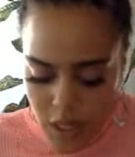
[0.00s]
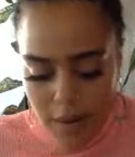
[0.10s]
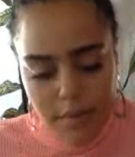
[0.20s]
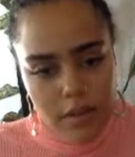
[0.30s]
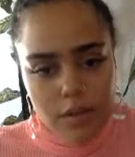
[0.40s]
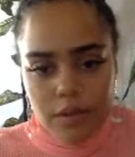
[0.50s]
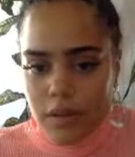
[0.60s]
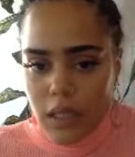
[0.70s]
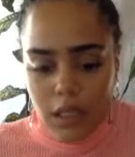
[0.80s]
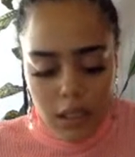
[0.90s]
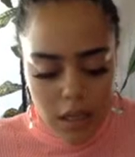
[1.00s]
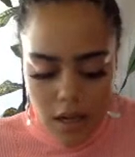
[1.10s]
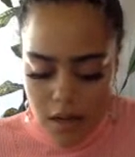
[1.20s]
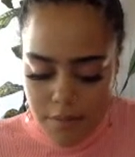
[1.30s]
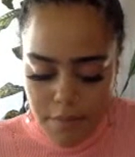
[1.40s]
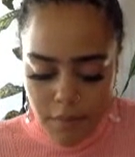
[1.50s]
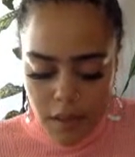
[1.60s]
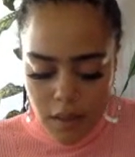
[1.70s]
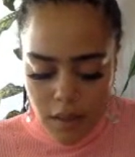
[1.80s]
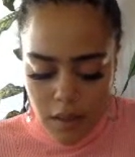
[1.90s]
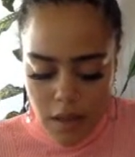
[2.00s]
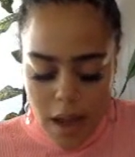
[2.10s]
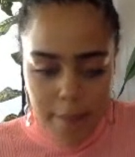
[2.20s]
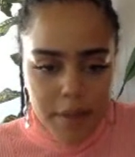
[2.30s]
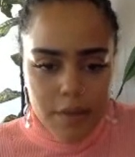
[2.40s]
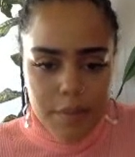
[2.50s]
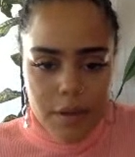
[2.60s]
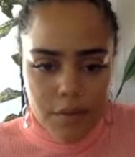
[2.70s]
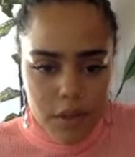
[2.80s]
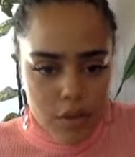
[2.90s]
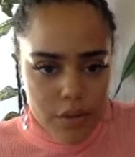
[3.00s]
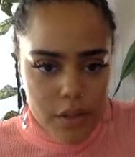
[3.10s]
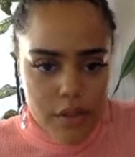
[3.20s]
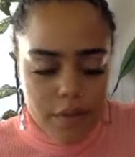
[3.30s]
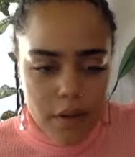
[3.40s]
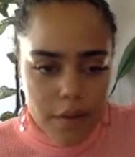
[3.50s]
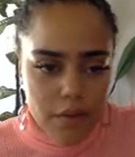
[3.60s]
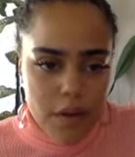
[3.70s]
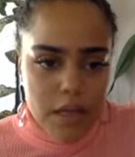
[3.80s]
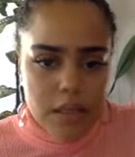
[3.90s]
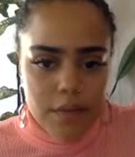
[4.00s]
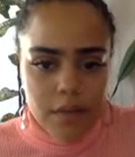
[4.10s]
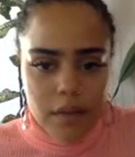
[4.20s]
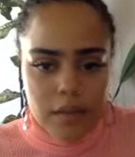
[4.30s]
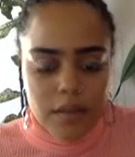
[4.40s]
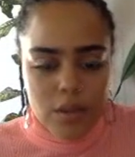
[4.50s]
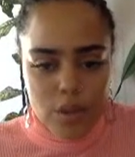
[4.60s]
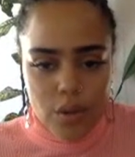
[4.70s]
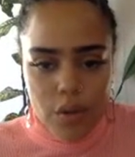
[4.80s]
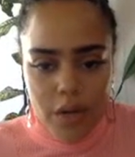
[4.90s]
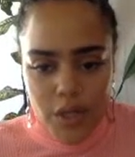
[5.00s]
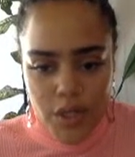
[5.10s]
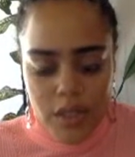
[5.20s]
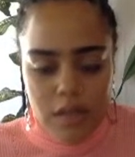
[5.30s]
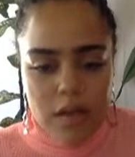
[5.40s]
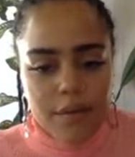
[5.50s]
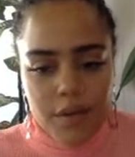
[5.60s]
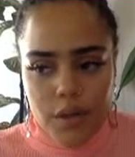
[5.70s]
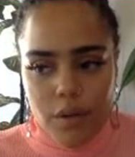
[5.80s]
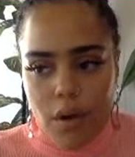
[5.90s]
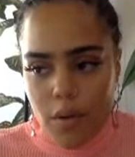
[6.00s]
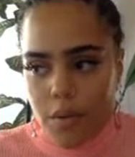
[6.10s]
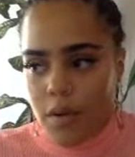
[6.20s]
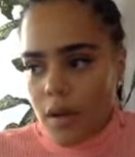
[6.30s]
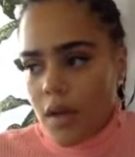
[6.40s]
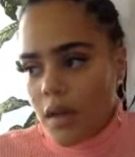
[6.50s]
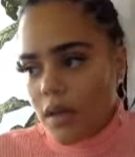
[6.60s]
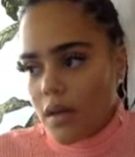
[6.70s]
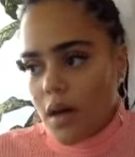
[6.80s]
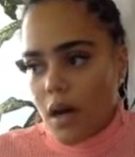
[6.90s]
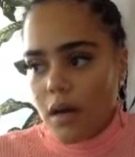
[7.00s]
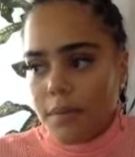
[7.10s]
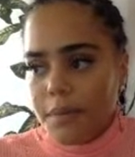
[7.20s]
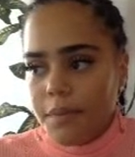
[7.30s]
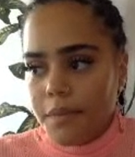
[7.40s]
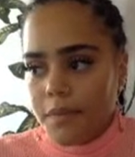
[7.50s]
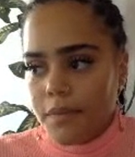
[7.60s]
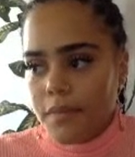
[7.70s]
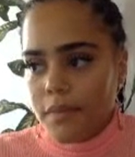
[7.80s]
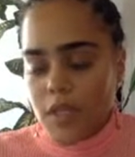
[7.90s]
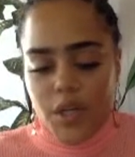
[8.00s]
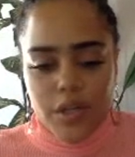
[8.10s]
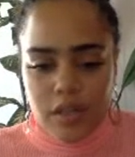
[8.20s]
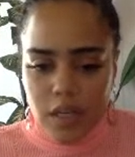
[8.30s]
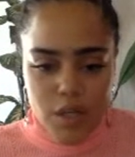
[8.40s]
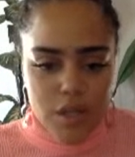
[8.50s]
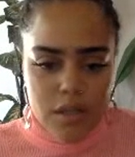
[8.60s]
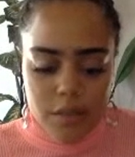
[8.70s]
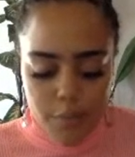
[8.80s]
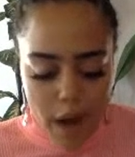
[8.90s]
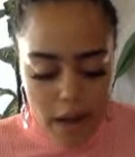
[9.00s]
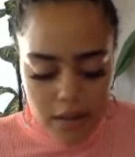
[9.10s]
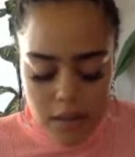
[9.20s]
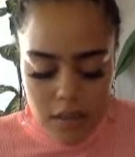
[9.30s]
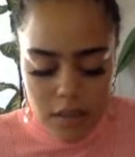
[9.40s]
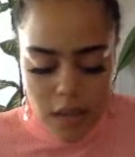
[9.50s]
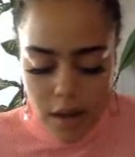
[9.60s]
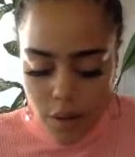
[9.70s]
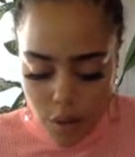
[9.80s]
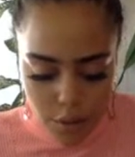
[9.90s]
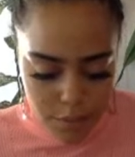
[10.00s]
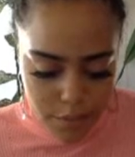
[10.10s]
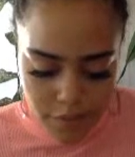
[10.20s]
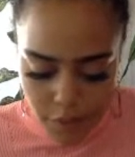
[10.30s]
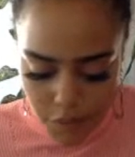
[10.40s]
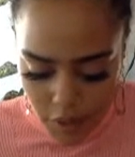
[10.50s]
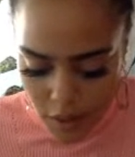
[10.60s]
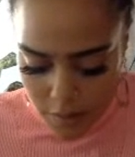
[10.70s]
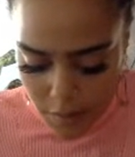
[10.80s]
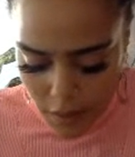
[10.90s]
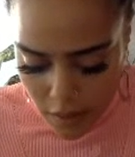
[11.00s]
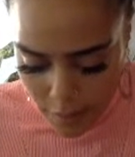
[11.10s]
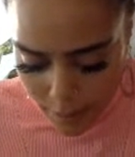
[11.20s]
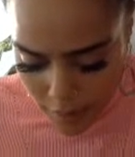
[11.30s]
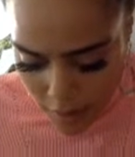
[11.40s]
Absolutely. I'm happy to be a resource. If any of you guys have any additional questions after you go to your stations and practice at home, feel free to hit me up.